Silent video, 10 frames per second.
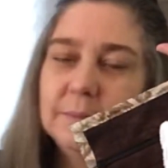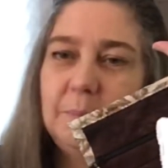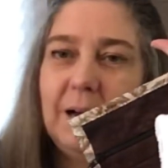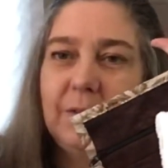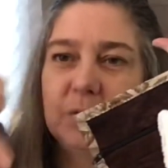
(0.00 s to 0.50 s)

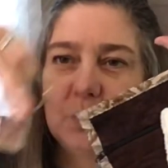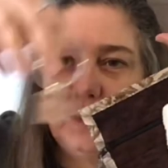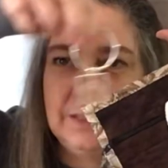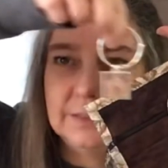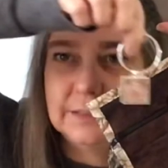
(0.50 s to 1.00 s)
by the
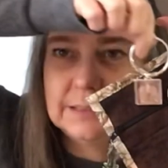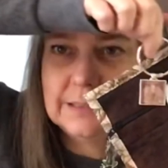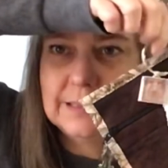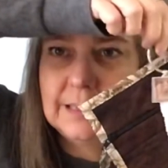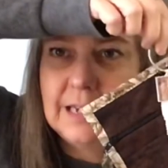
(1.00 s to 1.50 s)
sweetness.
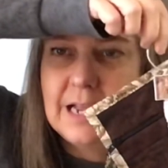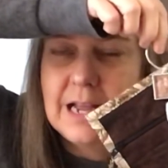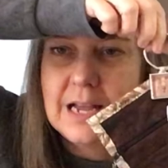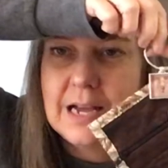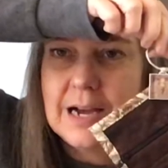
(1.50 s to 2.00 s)

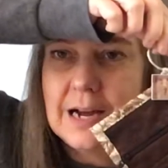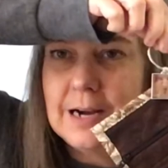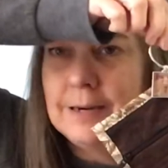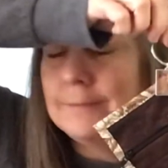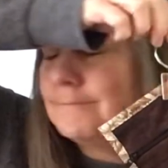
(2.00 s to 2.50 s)

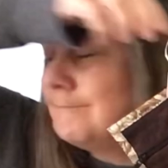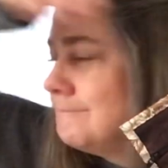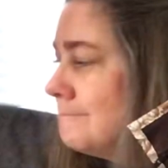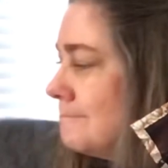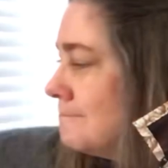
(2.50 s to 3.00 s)
Um,
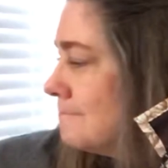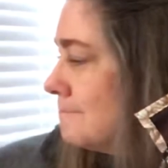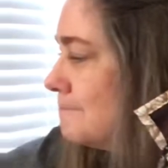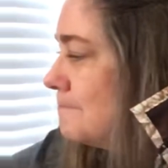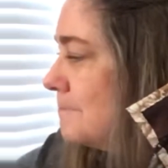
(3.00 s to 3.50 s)

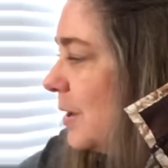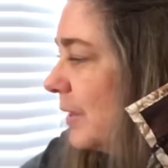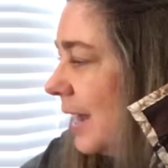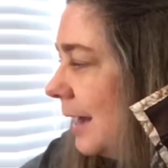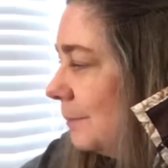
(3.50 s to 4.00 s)
in the
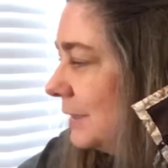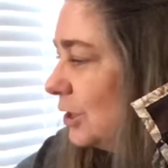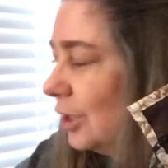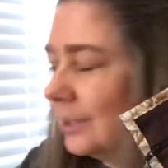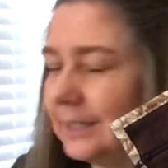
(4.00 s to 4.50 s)
comments
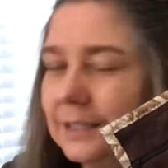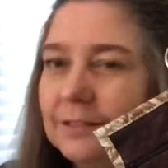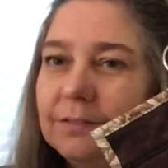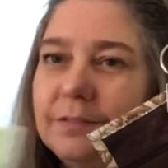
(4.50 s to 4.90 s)
y'all leave,